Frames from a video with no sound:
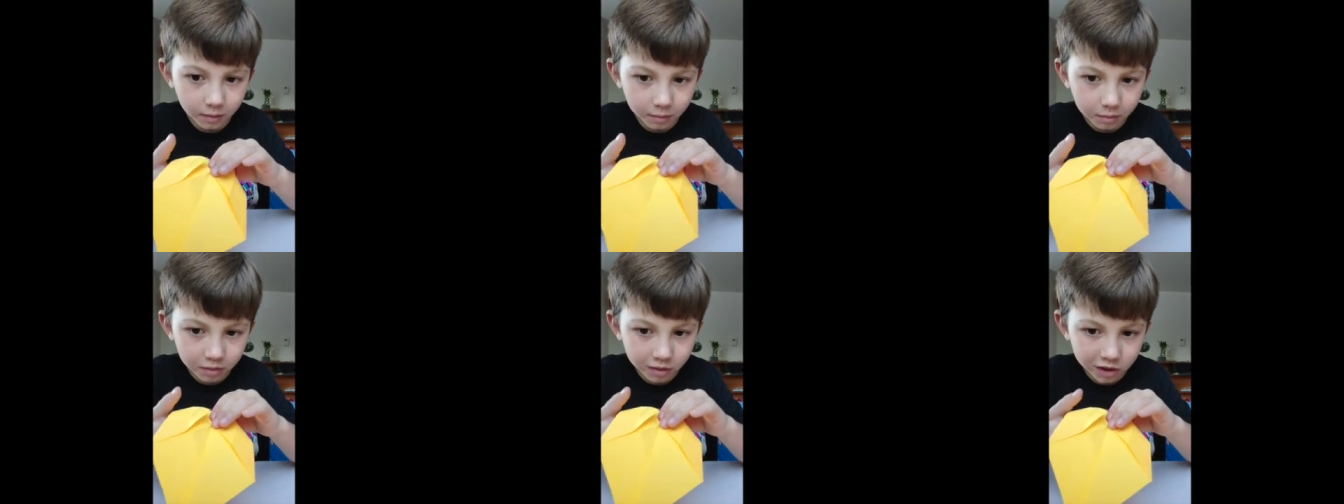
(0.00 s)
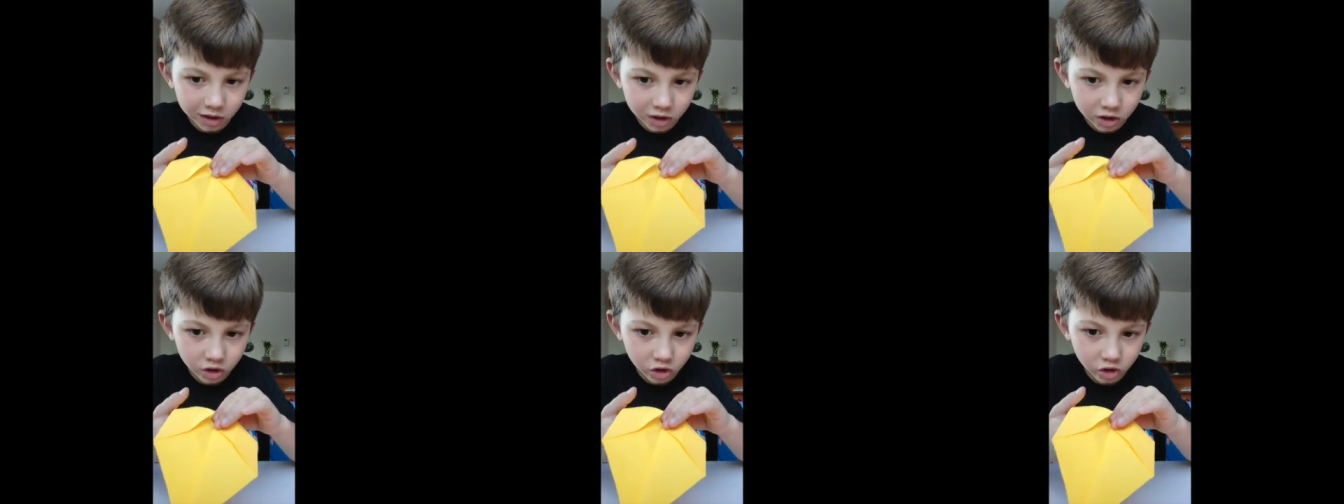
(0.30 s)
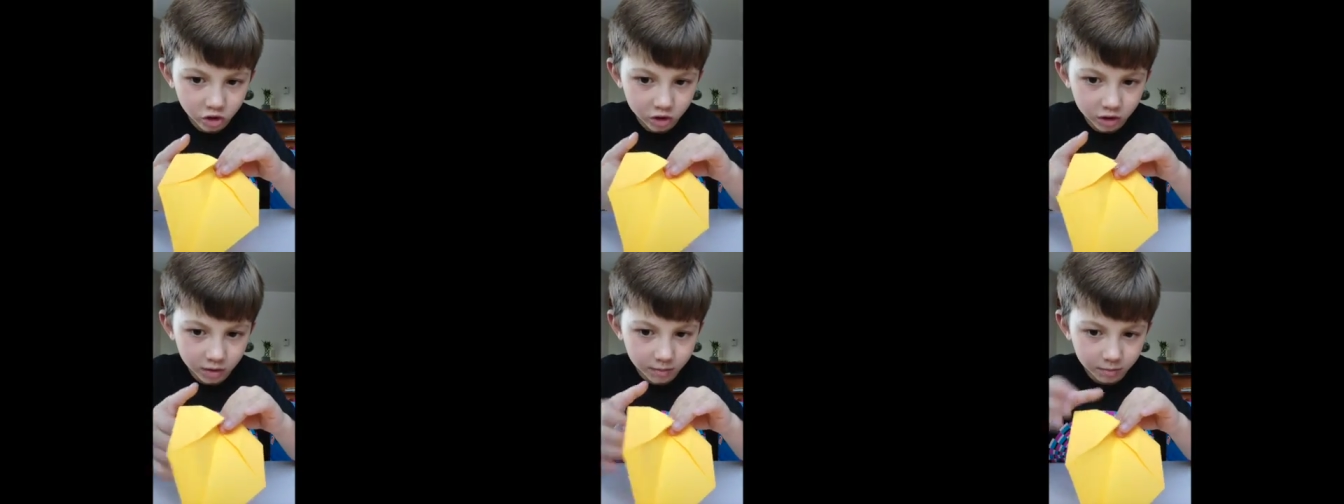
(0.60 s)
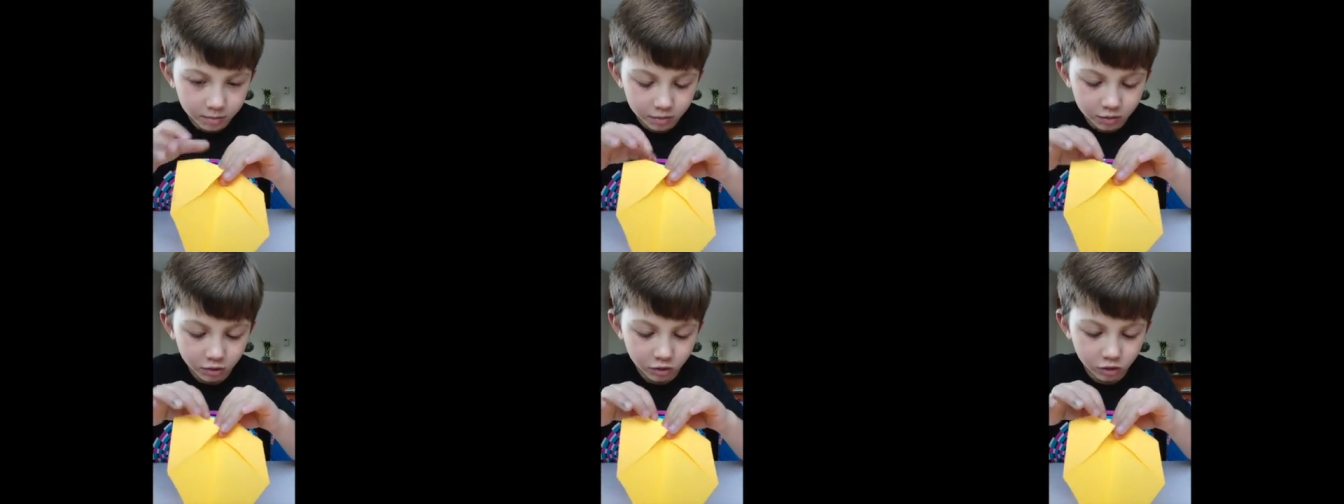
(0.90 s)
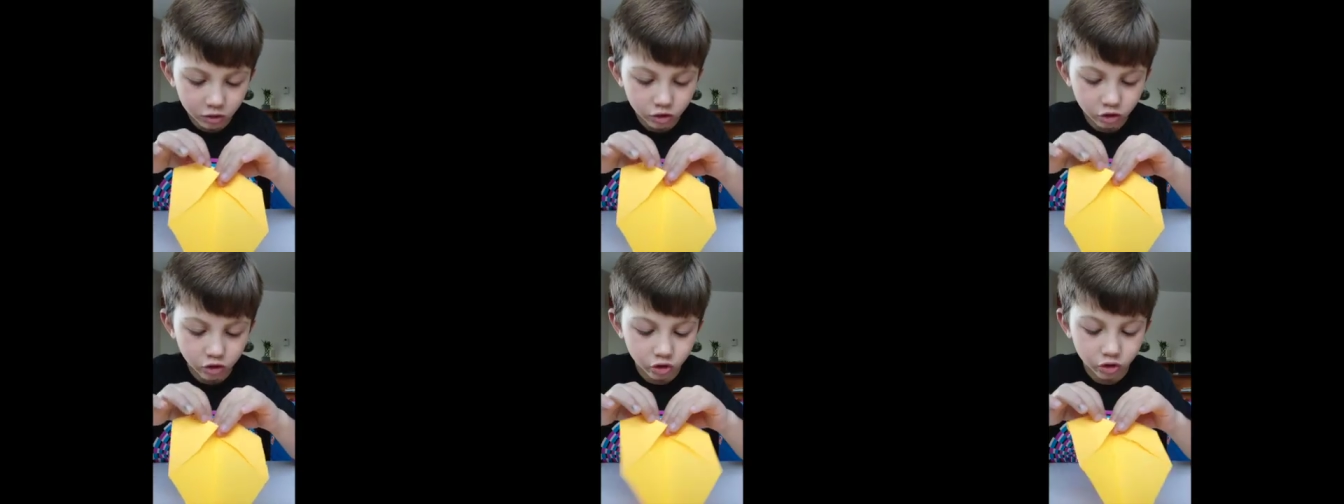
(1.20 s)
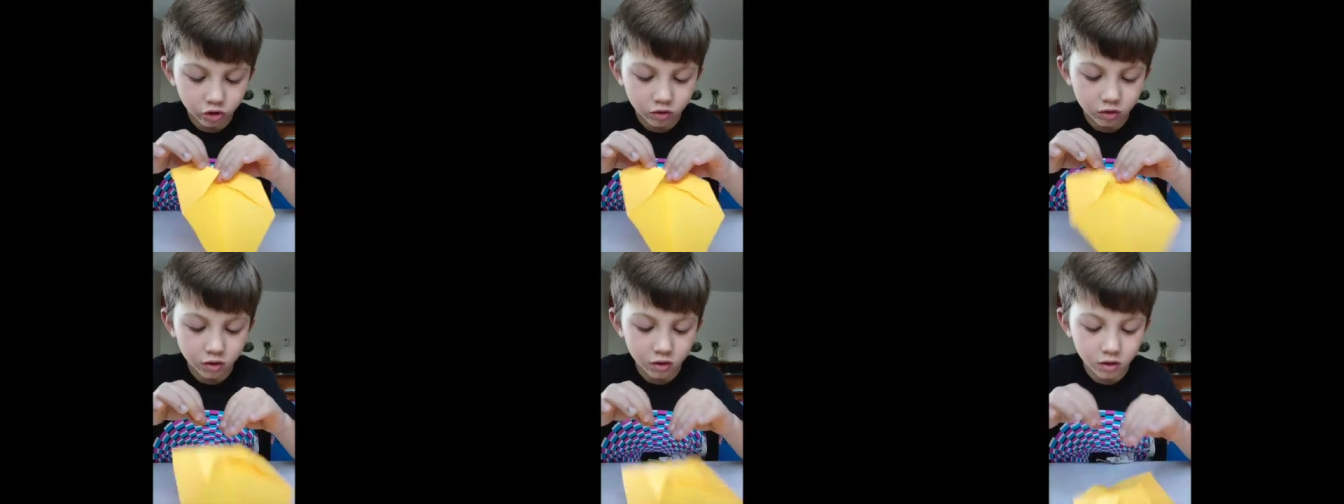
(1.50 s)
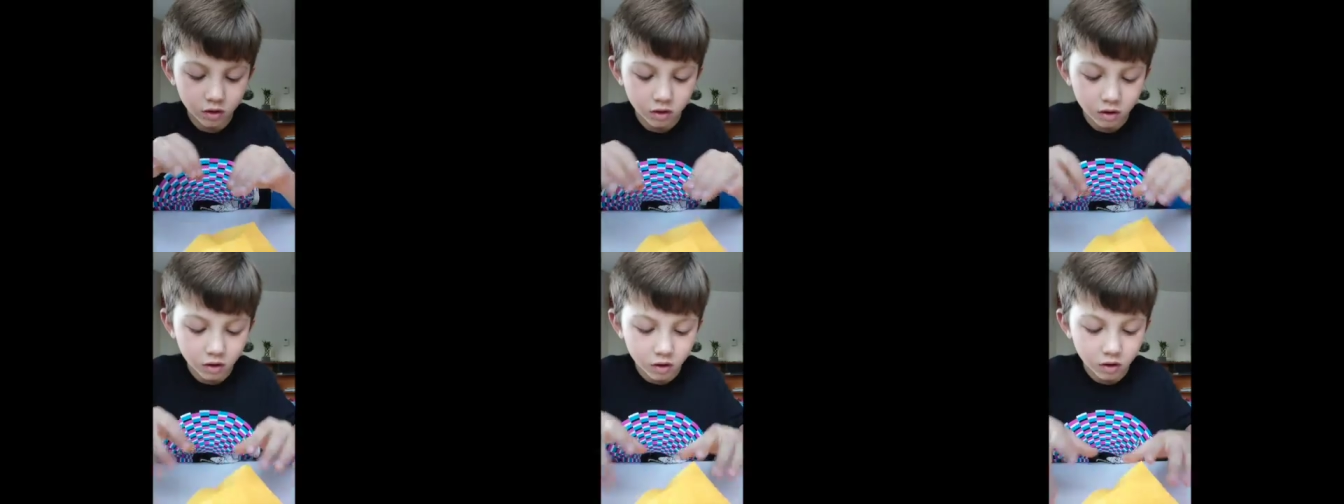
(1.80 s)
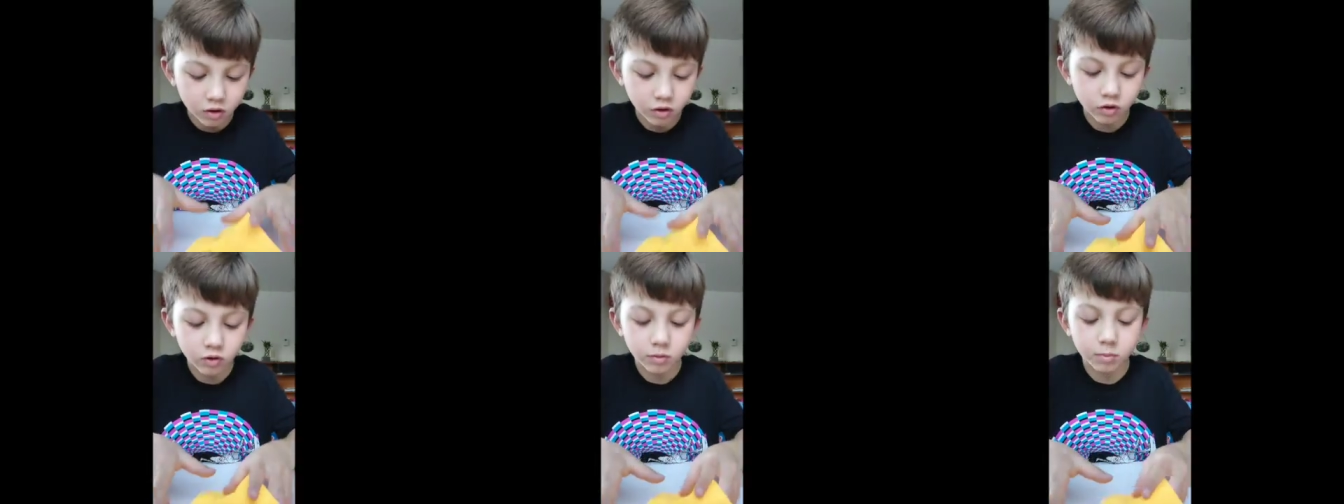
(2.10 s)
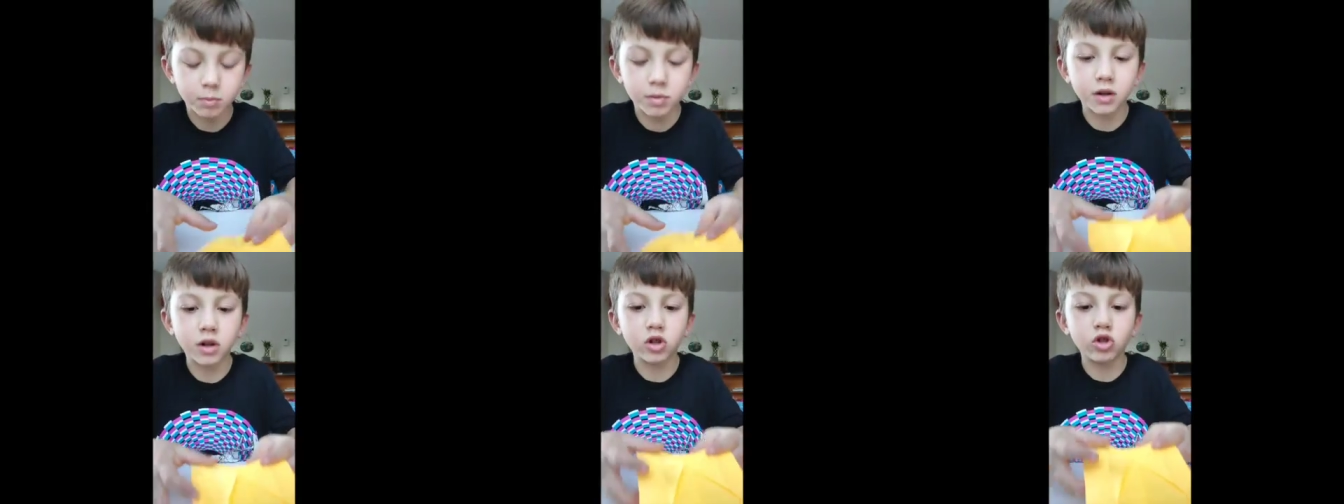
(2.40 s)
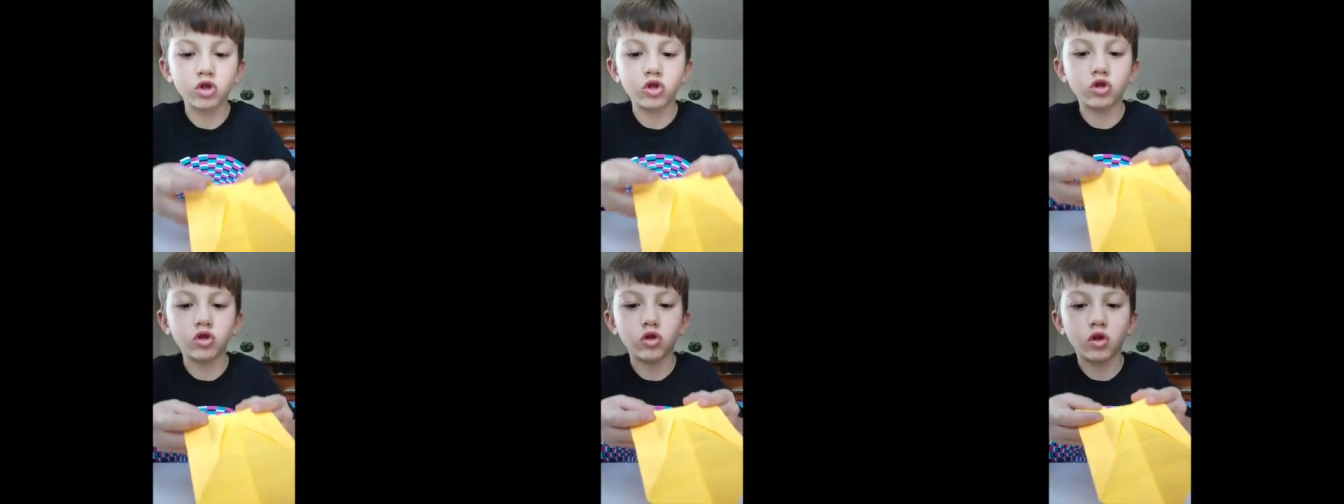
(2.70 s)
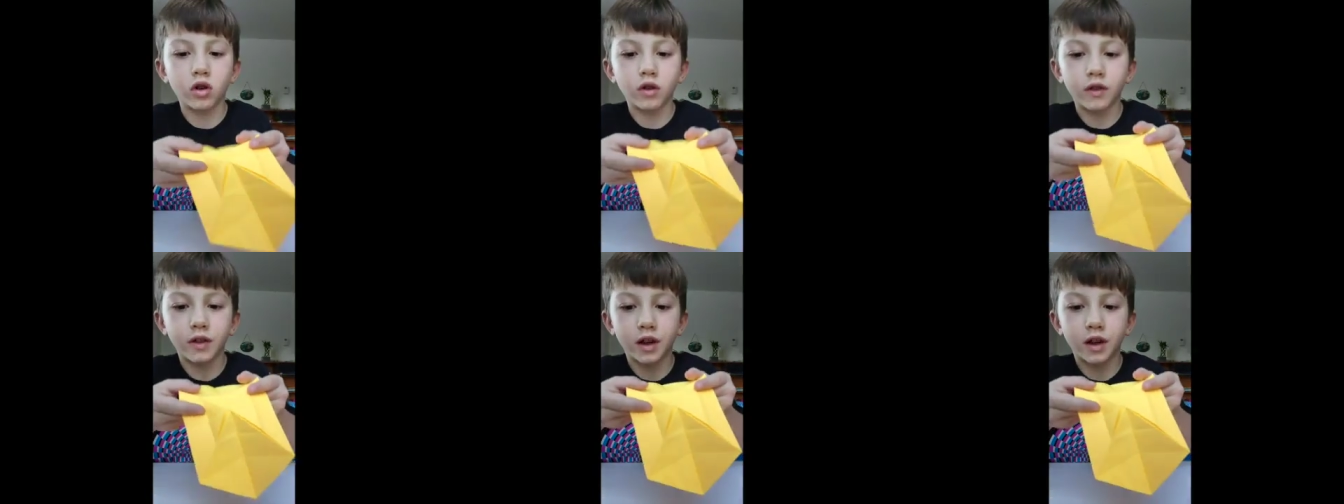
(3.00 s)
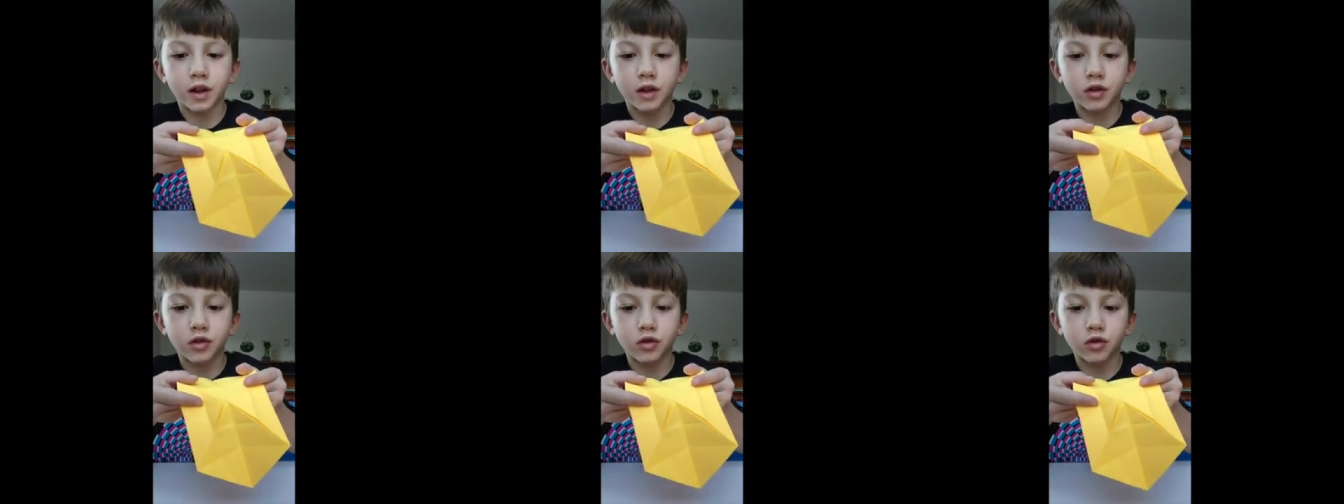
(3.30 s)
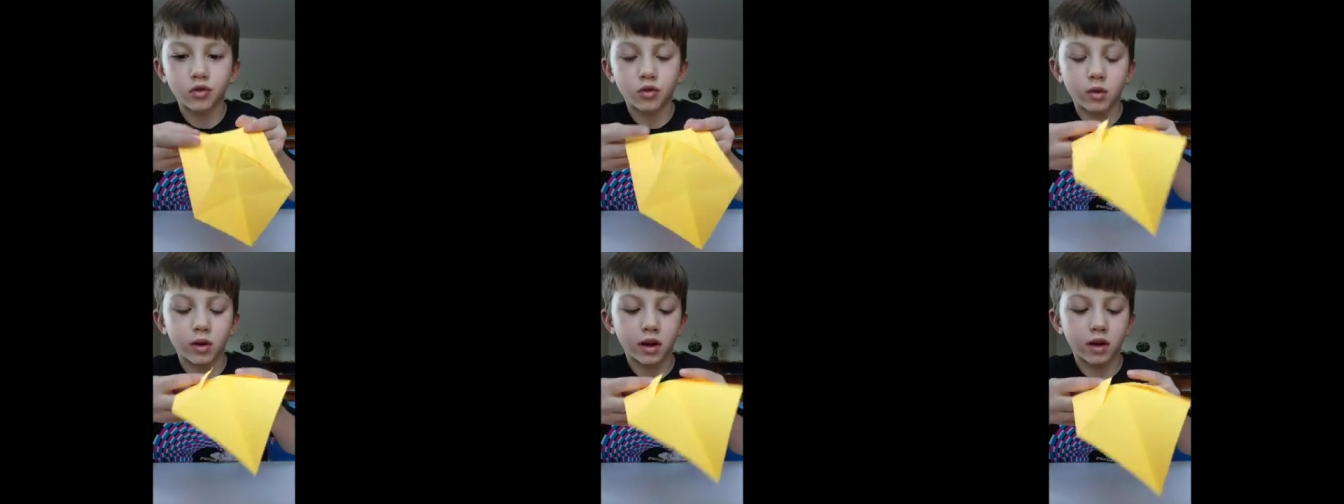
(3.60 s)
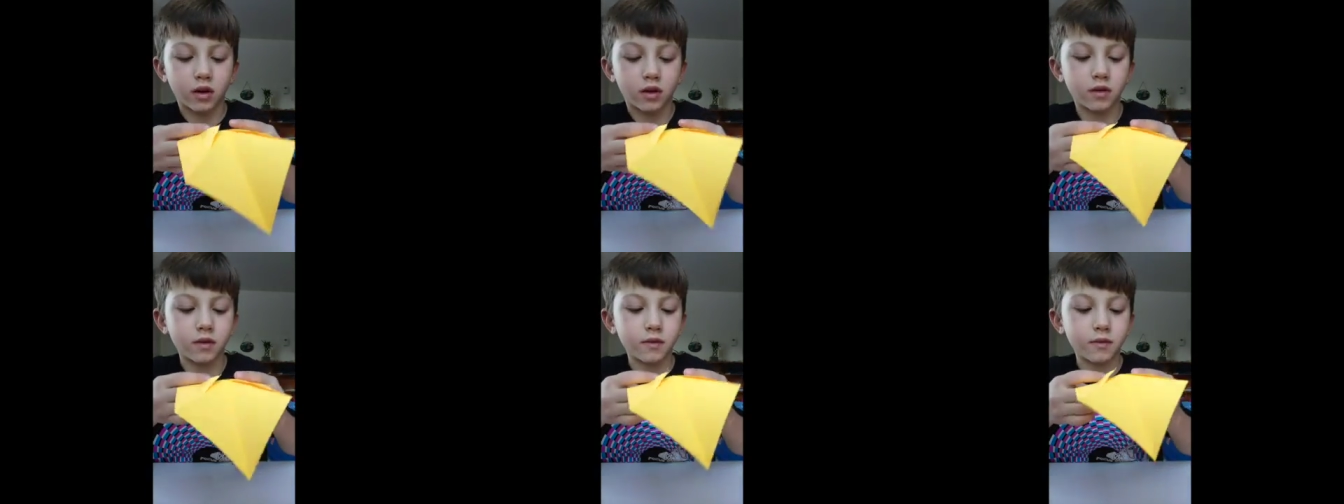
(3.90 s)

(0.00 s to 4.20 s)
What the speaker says: Pinch and push. Pinch on that square.